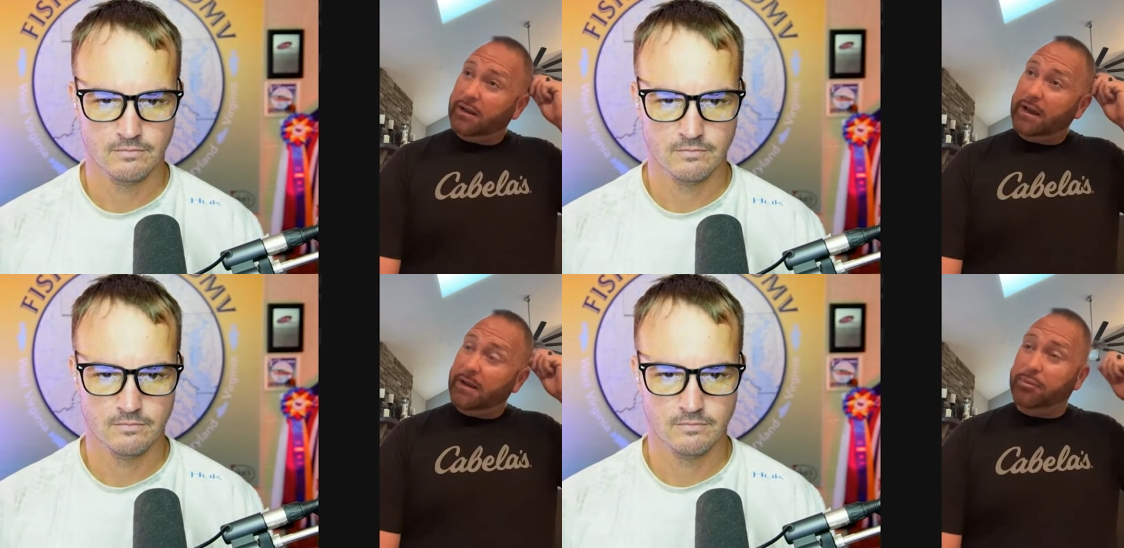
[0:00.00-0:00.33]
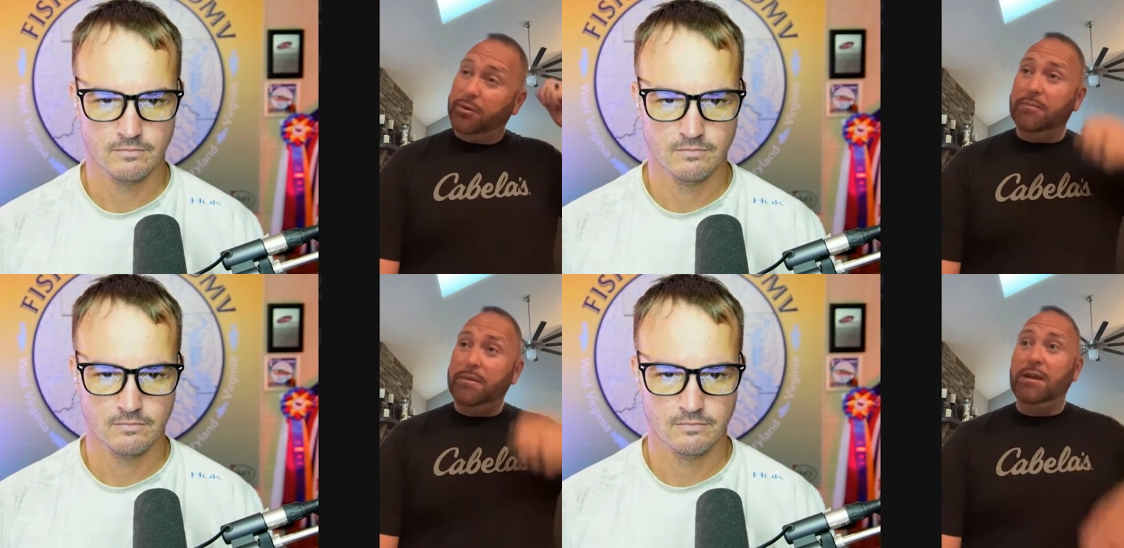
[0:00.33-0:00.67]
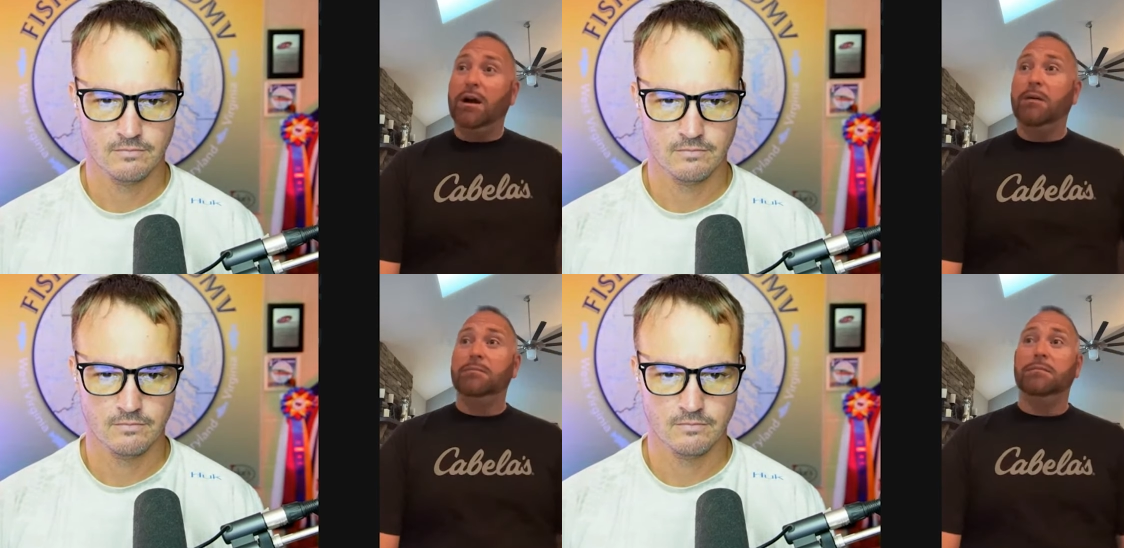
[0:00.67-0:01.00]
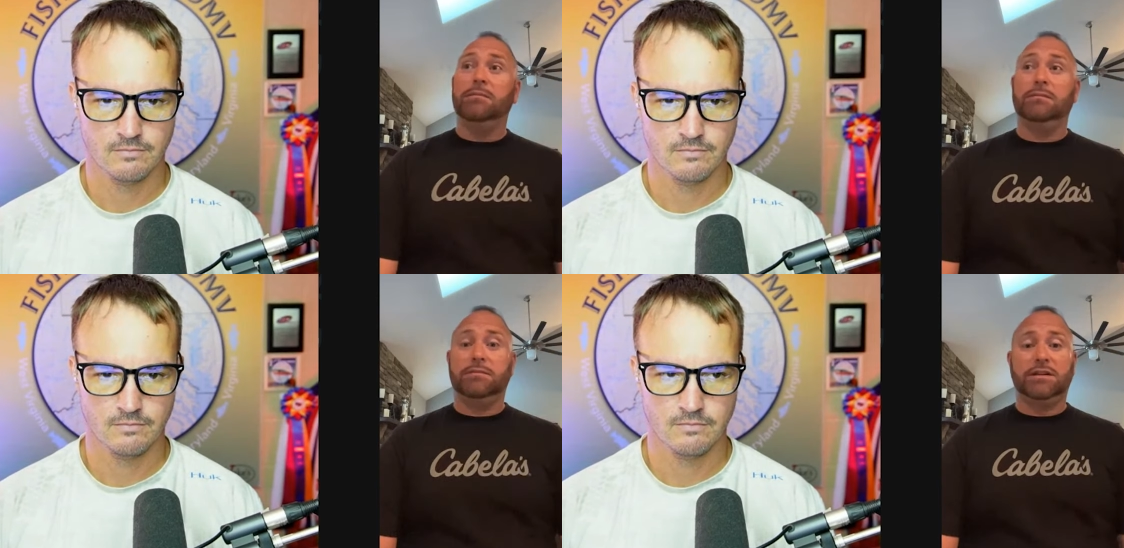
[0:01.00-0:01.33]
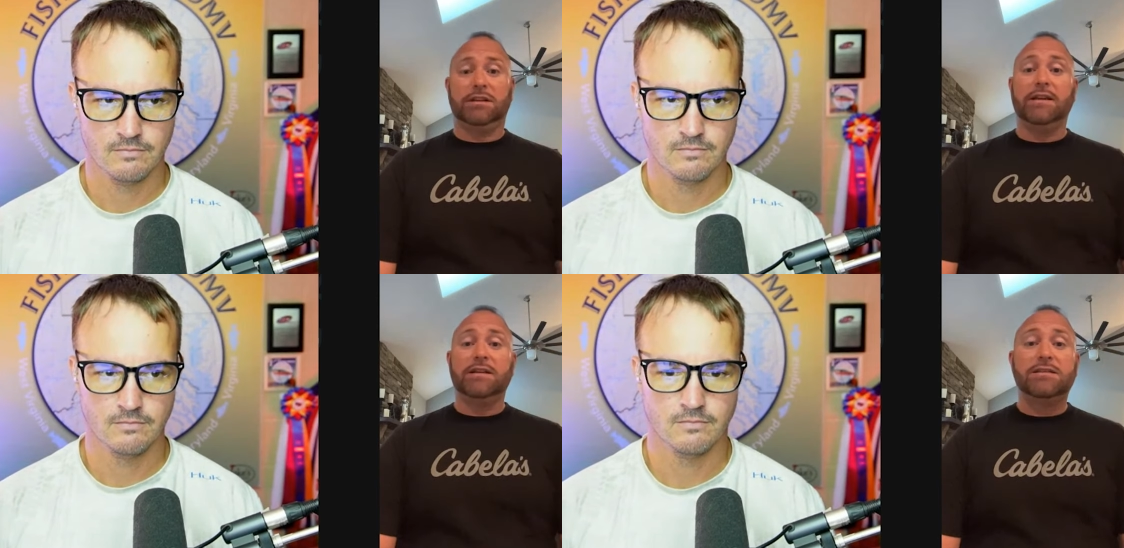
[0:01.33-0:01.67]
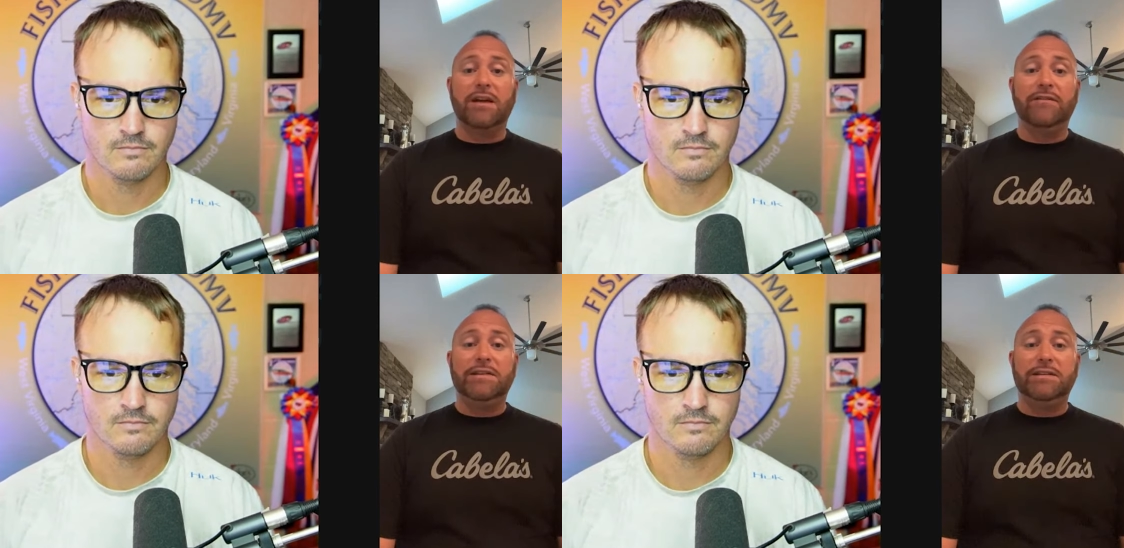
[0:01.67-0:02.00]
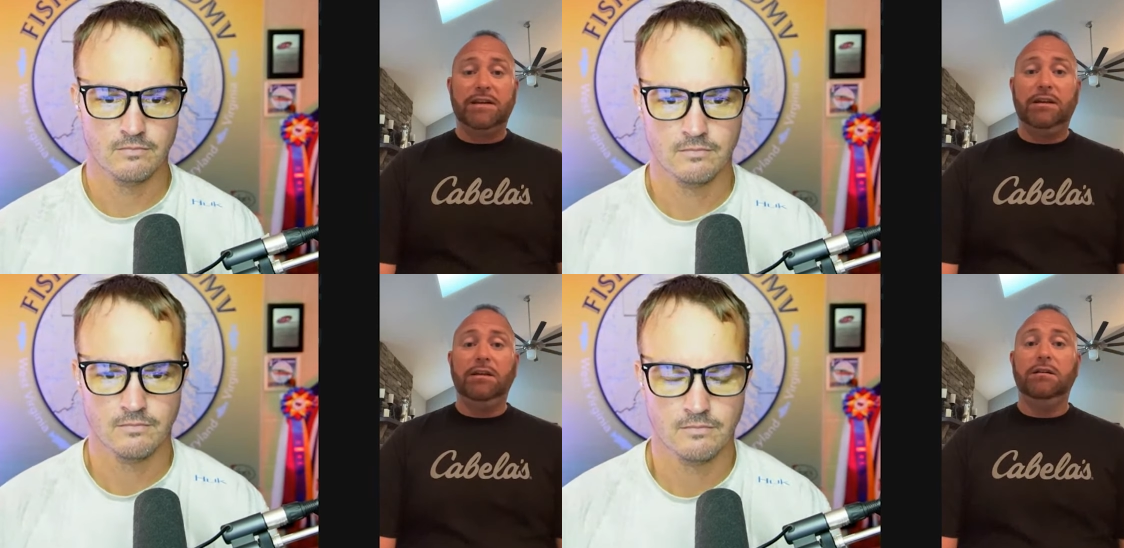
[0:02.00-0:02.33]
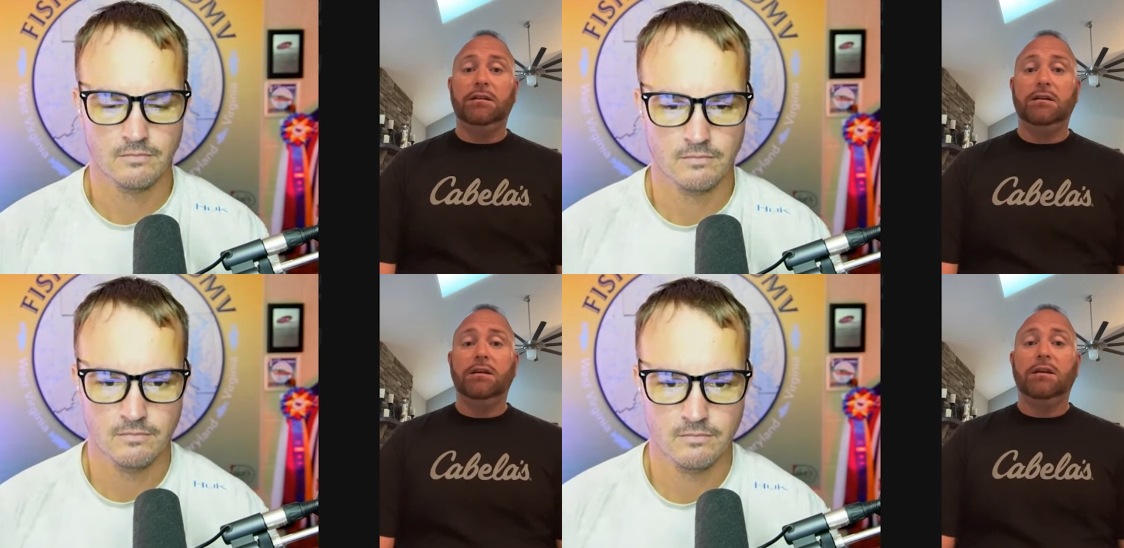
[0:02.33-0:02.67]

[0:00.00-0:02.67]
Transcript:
Speaker 1: it put me up to like seventeen,